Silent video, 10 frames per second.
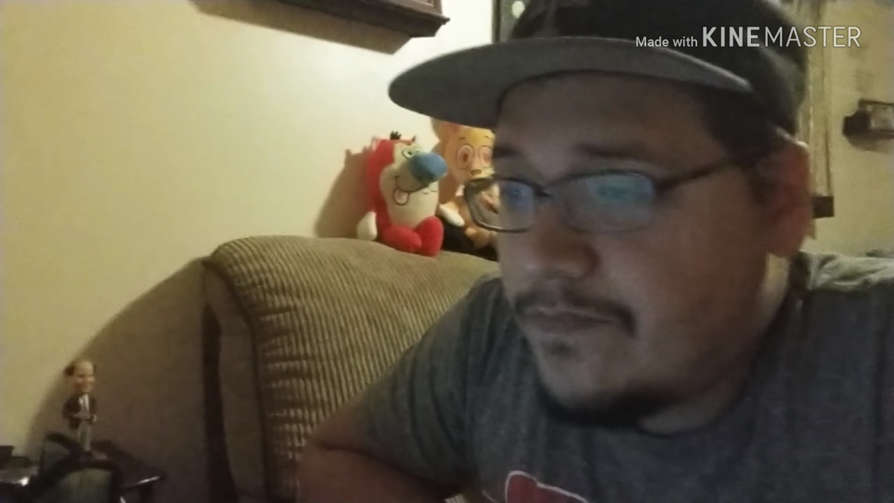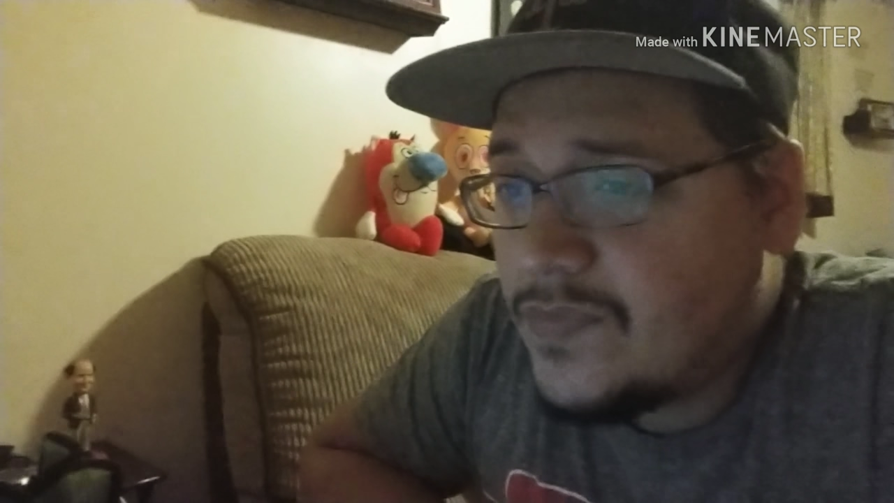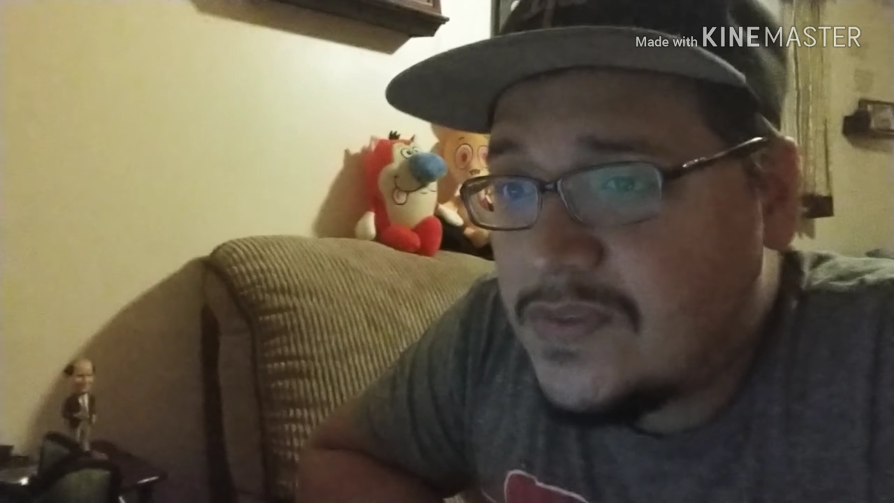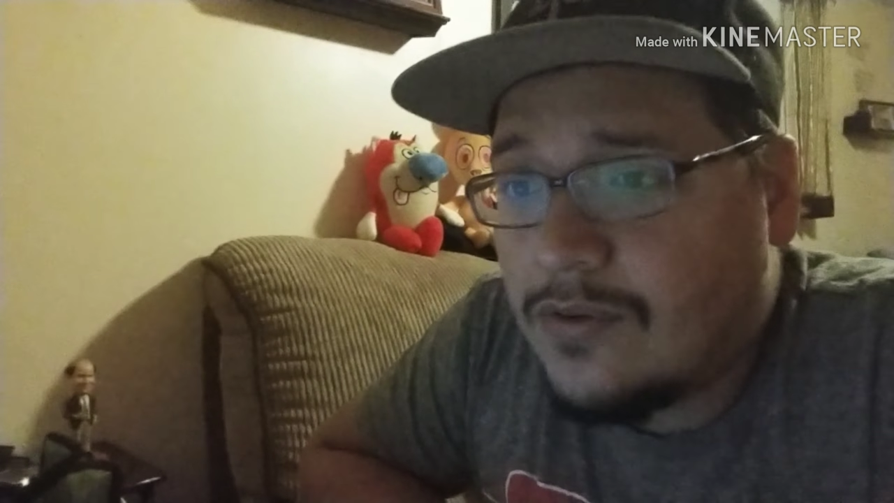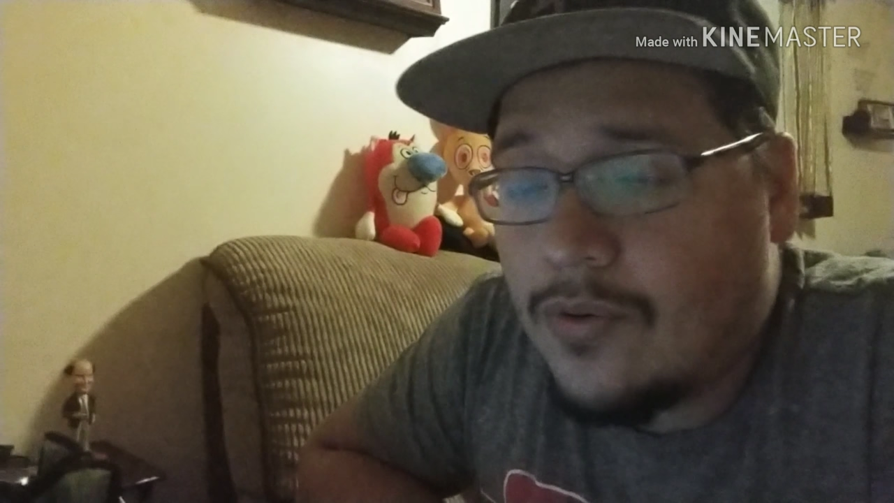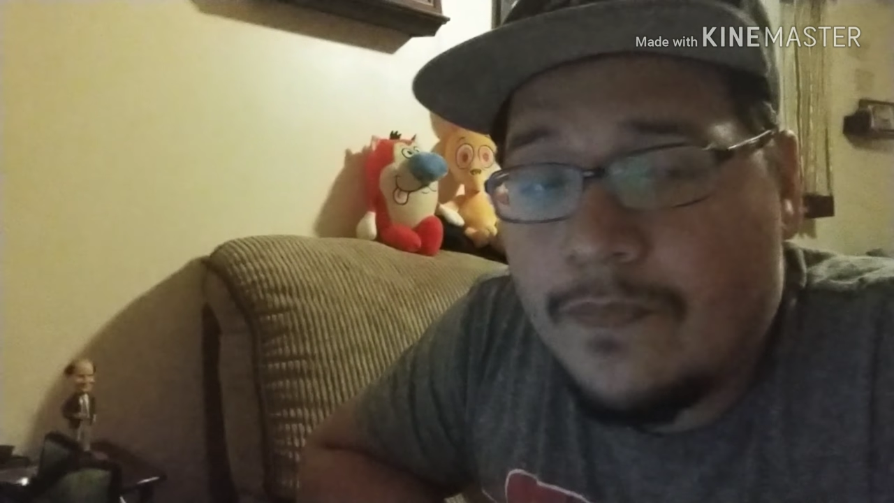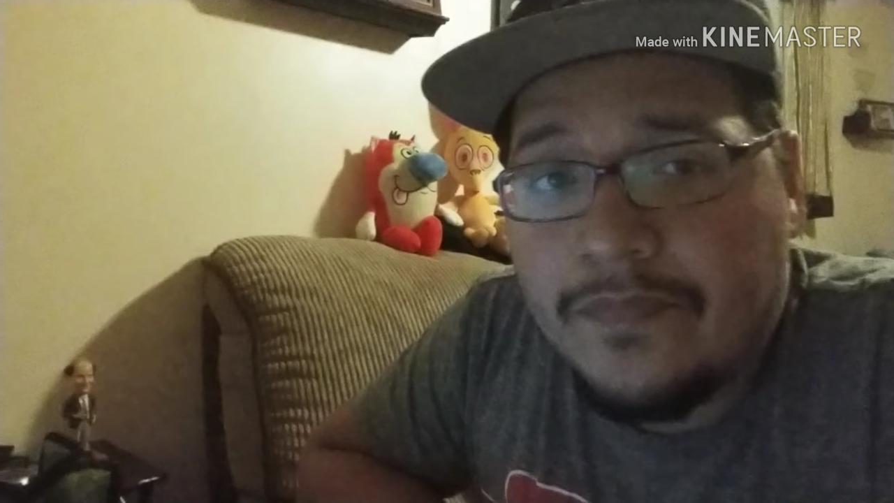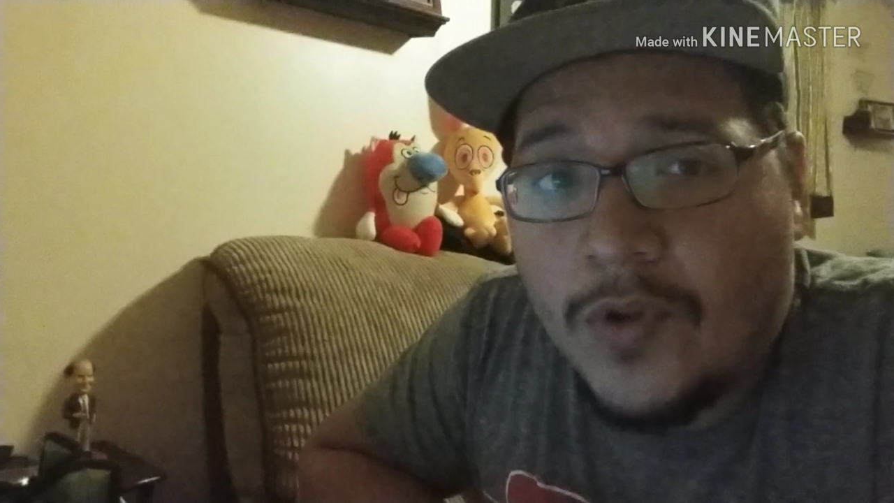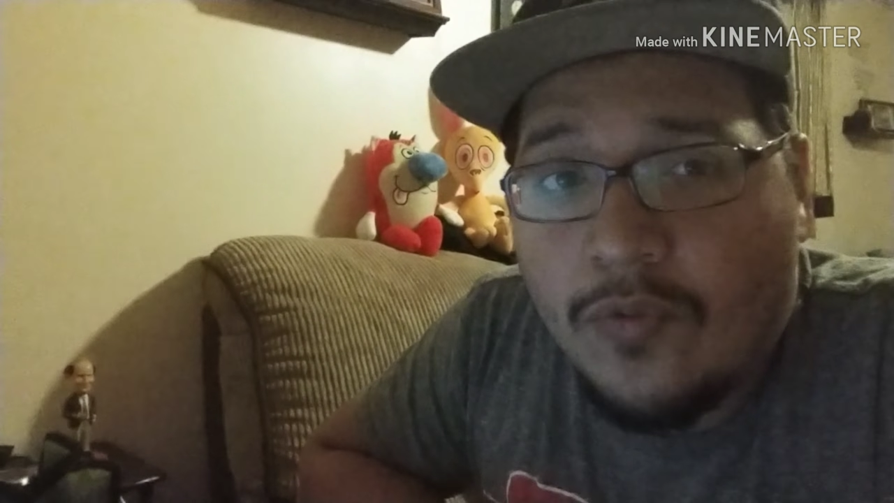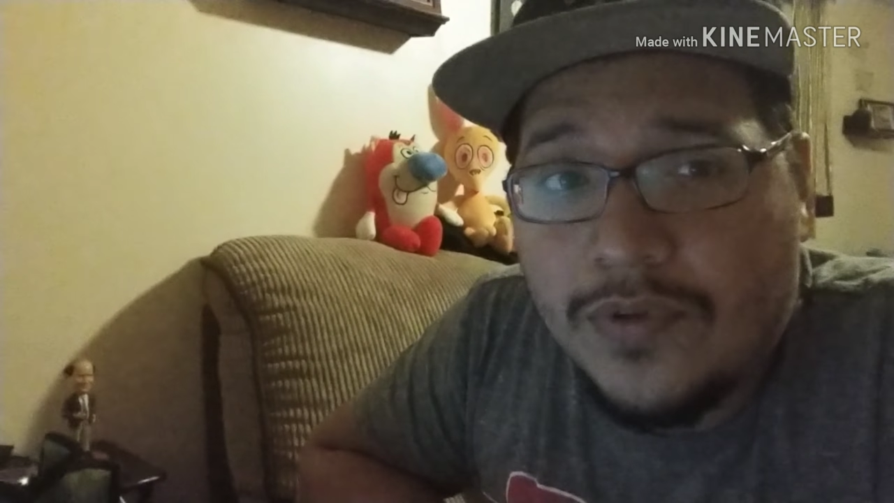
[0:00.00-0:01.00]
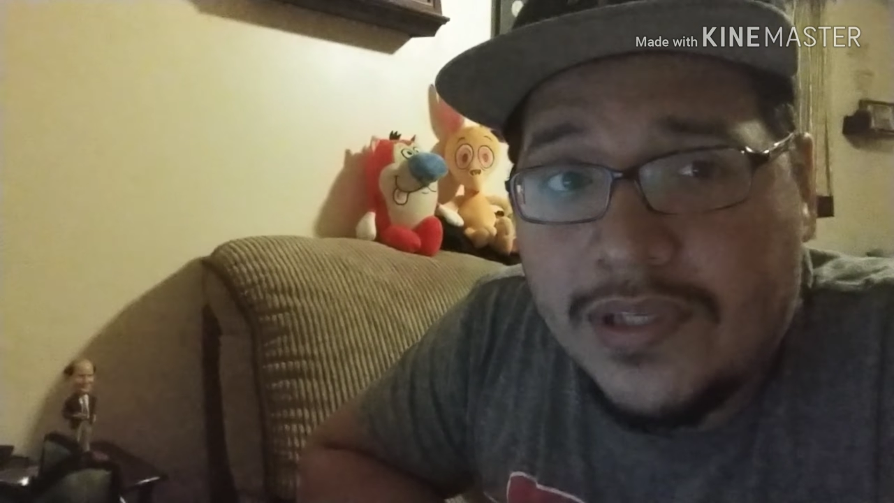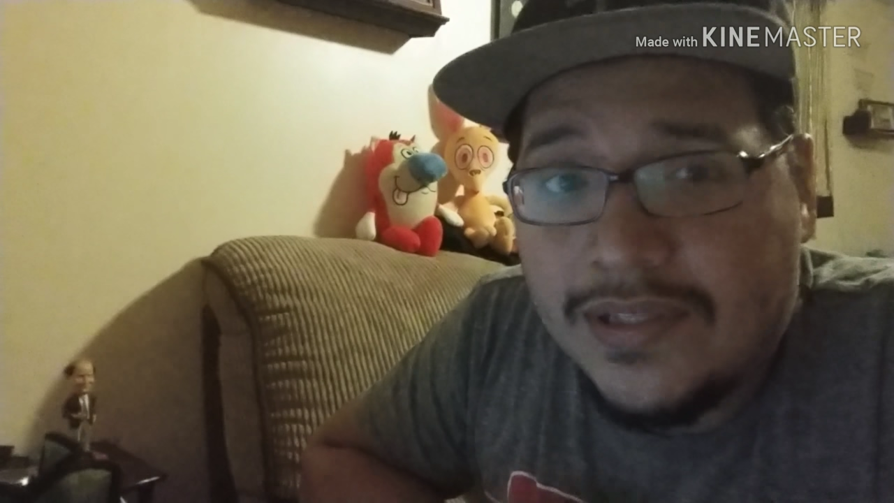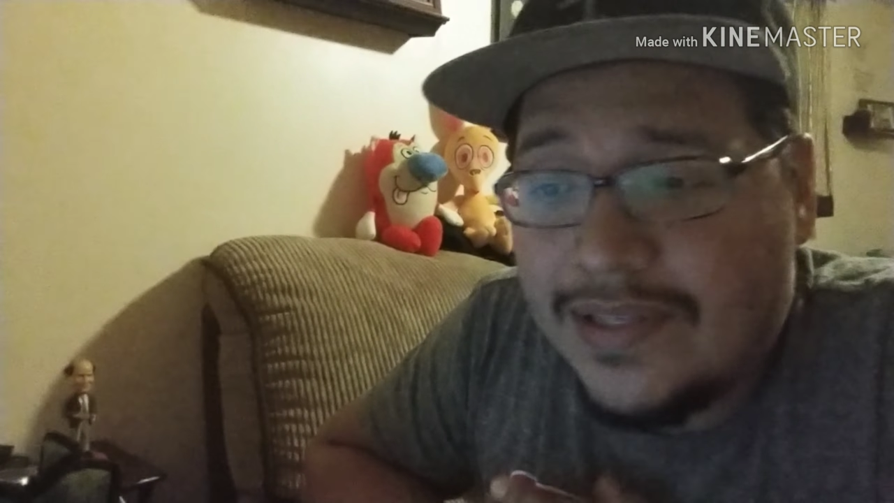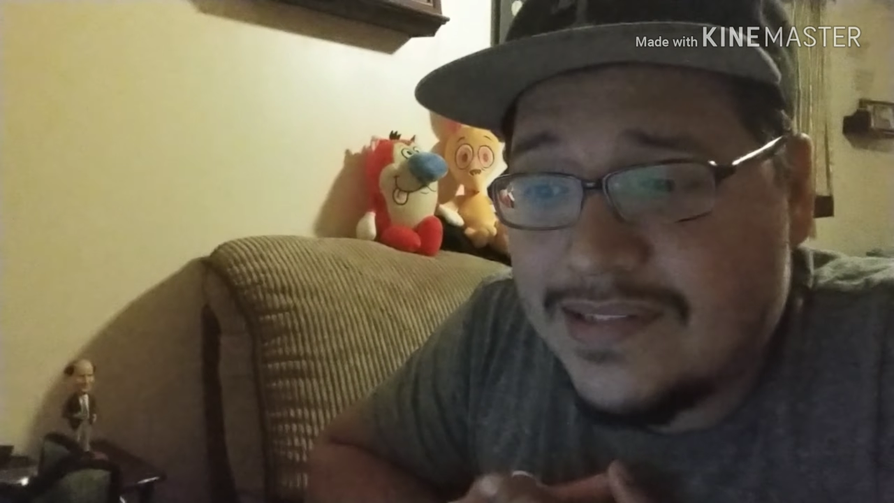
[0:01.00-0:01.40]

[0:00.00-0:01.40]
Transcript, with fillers: So hopefully they